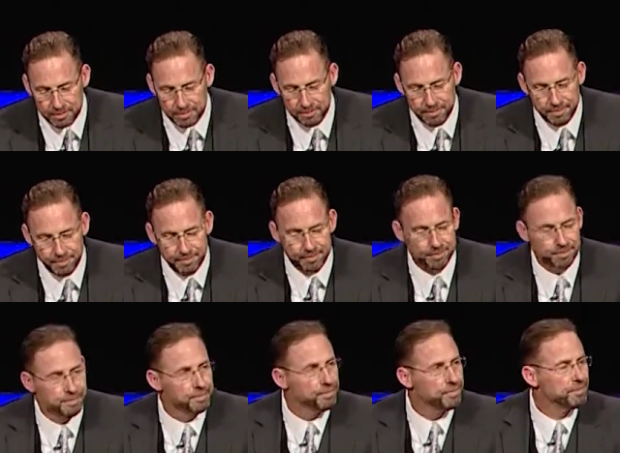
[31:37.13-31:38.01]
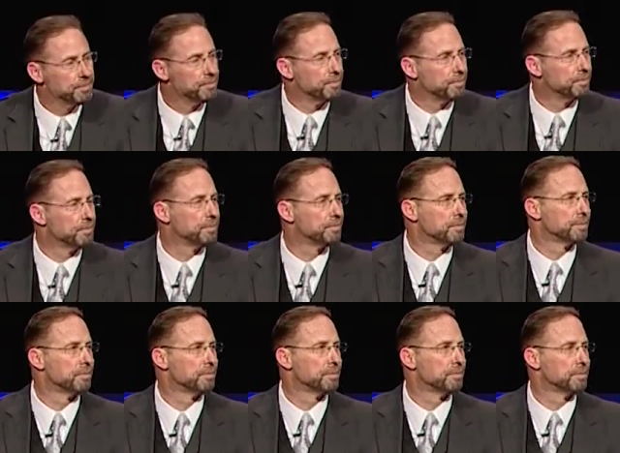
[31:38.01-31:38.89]

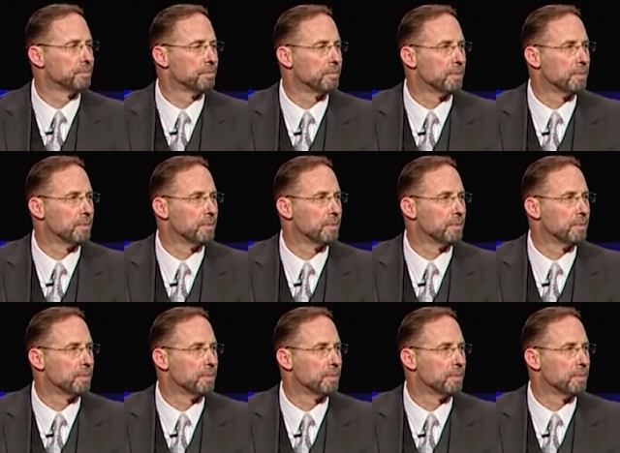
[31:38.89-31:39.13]
(silence)